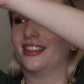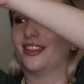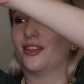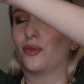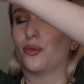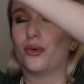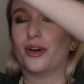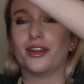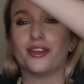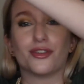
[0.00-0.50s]

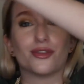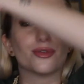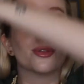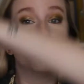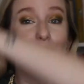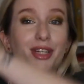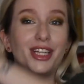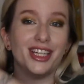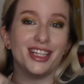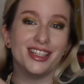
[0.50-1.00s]
what drew
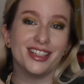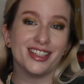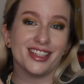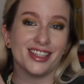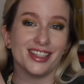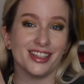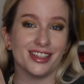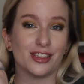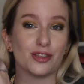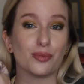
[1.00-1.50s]
me
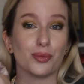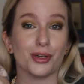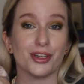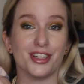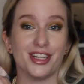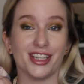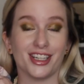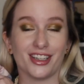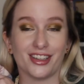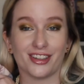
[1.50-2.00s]
into this
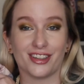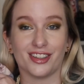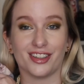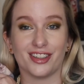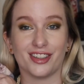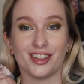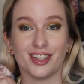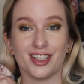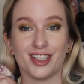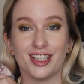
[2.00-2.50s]

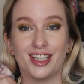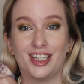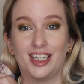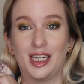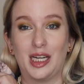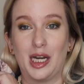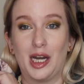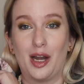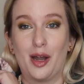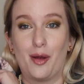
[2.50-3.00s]
particular
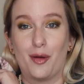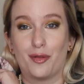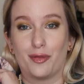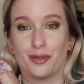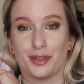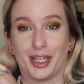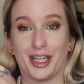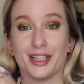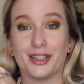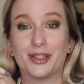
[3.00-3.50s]

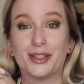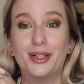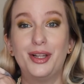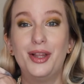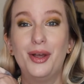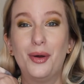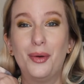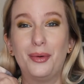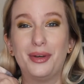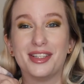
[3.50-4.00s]
flannel
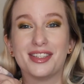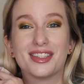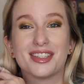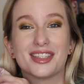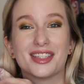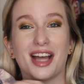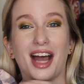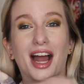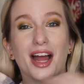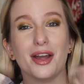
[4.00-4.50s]

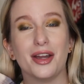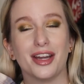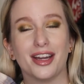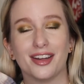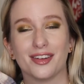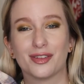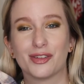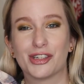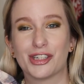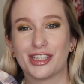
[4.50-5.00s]
was I
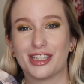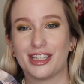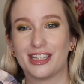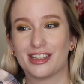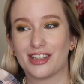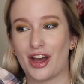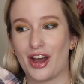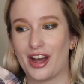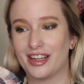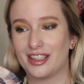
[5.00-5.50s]
really
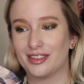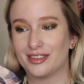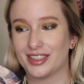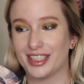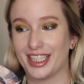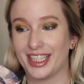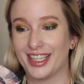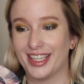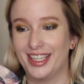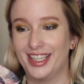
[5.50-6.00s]
thought of
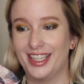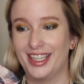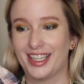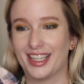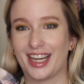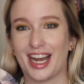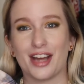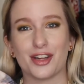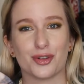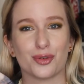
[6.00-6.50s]
like
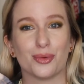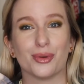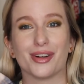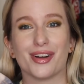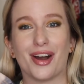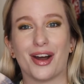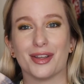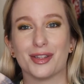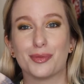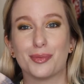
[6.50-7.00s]
casual
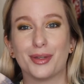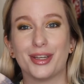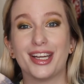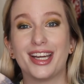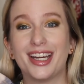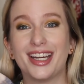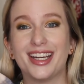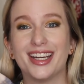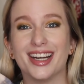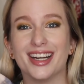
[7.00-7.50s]

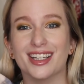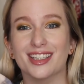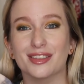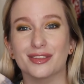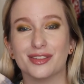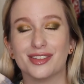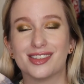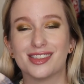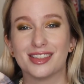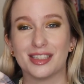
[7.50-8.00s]
cosplay
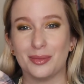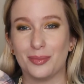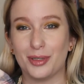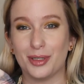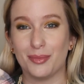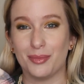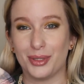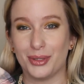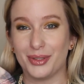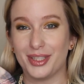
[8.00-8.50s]
of
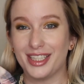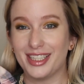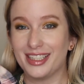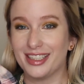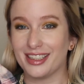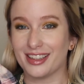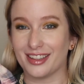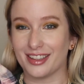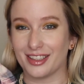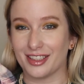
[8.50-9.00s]
Sleeping
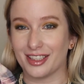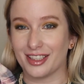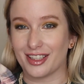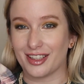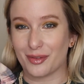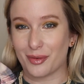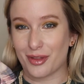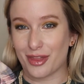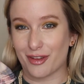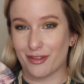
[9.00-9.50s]
Beauty,
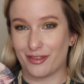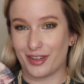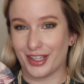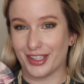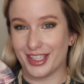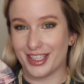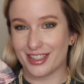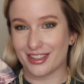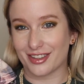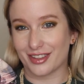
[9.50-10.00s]
when the
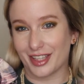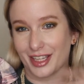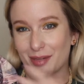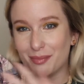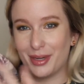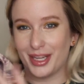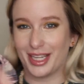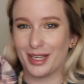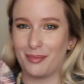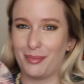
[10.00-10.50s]
fairies are like,
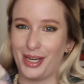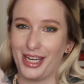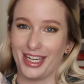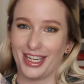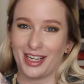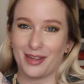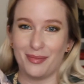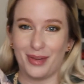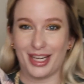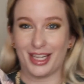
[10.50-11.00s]
make it
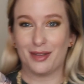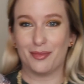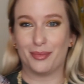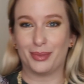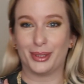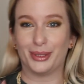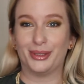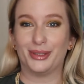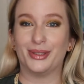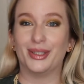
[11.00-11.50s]
pink, make it
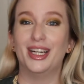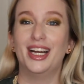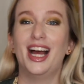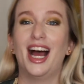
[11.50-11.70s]
blue.